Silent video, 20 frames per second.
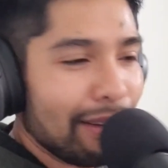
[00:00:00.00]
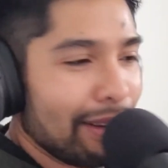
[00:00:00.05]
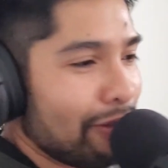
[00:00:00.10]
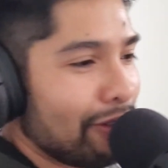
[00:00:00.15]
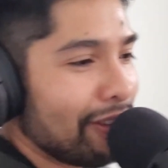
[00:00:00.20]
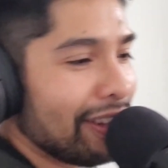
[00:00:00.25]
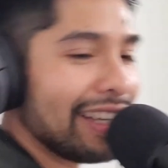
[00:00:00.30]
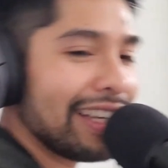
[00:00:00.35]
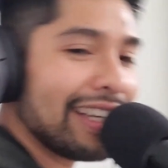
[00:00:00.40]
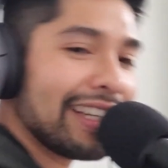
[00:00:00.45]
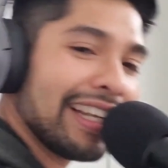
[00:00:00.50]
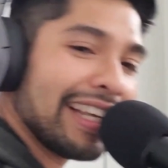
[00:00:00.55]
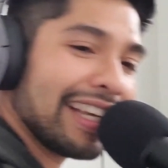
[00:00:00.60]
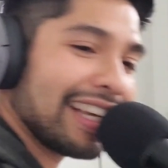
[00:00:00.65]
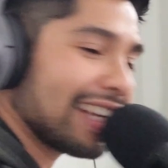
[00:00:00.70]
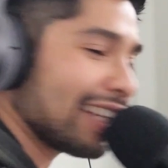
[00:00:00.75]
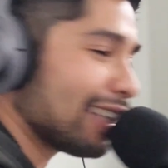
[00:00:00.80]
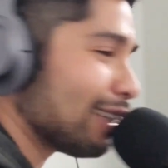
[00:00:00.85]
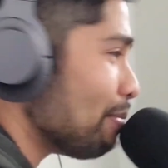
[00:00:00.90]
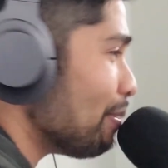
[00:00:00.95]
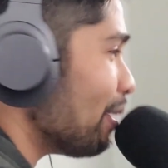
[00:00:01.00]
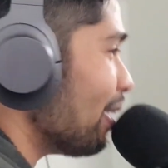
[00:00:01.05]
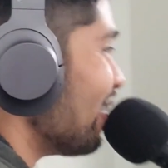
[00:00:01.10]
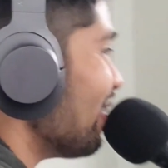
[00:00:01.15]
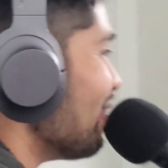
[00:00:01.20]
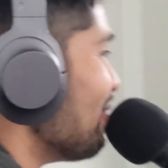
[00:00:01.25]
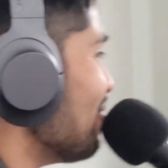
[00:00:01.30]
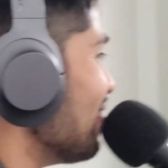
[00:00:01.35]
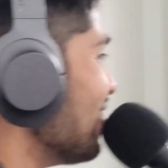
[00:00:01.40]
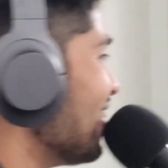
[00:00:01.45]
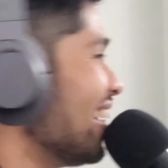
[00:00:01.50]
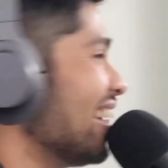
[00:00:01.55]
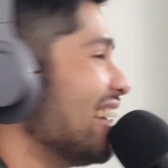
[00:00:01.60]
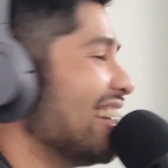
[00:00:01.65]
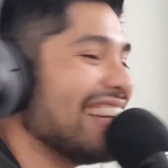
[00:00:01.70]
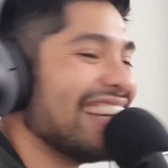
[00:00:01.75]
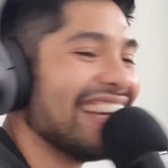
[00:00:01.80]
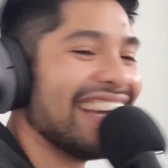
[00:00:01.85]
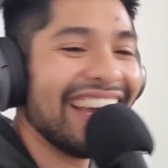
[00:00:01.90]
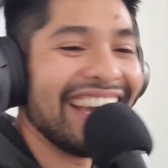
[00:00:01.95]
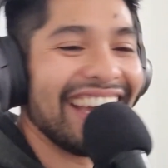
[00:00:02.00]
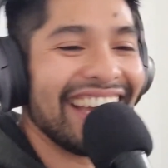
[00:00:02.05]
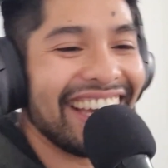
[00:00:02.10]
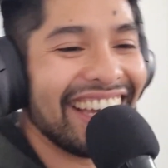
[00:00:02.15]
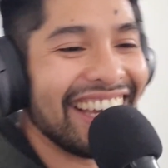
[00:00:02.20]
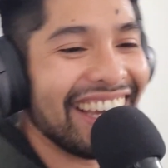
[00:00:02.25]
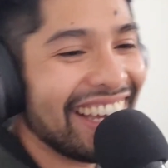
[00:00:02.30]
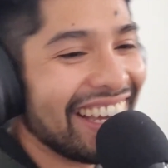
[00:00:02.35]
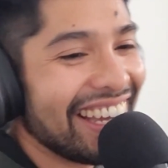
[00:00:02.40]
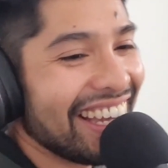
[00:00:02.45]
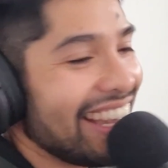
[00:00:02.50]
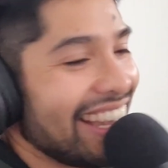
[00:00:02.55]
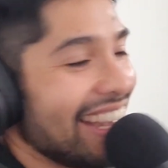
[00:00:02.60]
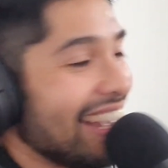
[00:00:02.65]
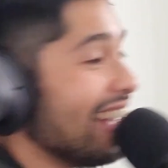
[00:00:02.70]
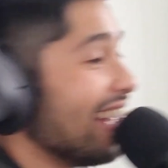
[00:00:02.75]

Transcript: affiliate oh, link at the bottom. Oh, my goodness gracious. No,